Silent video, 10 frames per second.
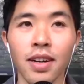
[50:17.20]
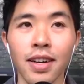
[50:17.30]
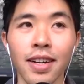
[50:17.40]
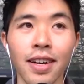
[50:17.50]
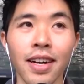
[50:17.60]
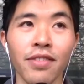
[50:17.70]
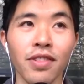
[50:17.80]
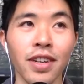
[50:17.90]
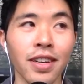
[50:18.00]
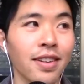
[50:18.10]
I have
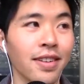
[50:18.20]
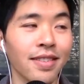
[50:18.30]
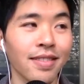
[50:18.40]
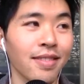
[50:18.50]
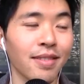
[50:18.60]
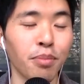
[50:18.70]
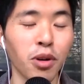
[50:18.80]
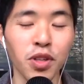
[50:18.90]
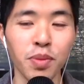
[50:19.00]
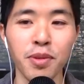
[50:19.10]
like
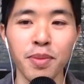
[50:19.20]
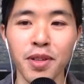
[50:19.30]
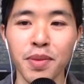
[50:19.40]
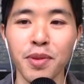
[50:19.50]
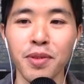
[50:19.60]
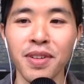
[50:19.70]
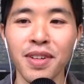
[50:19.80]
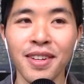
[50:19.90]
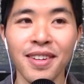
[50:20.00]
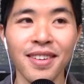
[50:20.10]
multiple
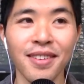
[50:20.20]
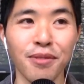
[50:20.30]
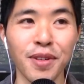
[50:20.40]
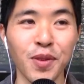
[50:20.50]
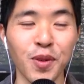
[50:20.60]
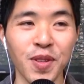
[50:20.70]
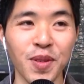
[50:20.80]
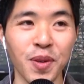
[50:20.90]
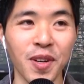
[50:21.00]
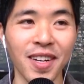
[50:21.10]

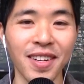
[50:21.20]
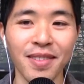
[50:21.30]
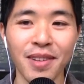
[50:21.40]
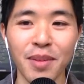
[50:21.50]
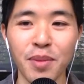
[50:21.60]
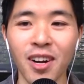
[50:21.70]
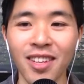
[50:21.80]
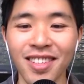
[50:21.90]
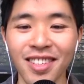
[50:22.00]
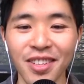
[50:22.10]
resources where I'm
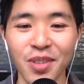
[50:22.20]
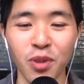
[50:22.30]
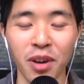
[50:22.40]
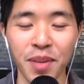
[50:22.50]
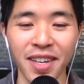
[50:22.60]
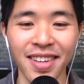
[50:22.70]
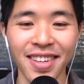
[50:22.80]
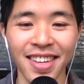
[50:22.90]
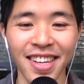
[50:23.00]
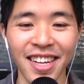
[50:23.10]
constantly swapping
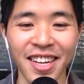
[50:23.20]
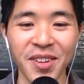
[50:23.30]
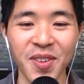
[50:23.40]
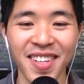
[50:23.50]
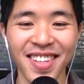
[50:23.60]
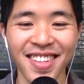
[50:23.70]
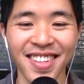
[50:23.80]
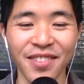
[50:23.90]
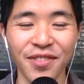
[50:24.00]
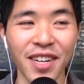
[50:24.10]
in and out.
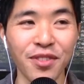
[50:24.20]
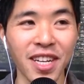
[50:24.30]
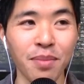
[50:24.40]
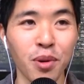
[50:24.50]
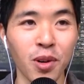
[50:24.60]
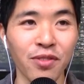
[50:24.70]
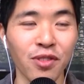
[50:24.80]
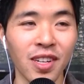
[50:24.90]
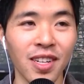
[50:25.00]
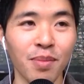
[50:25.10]
If I ever get bored of
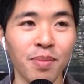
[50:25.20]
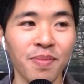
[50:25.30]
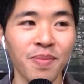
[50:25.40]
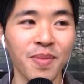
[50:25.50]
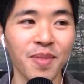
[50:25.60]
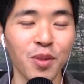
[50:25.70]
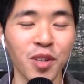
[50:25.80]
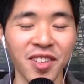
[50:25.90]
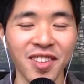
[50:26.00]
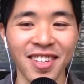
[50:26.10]
one, I'm switching to the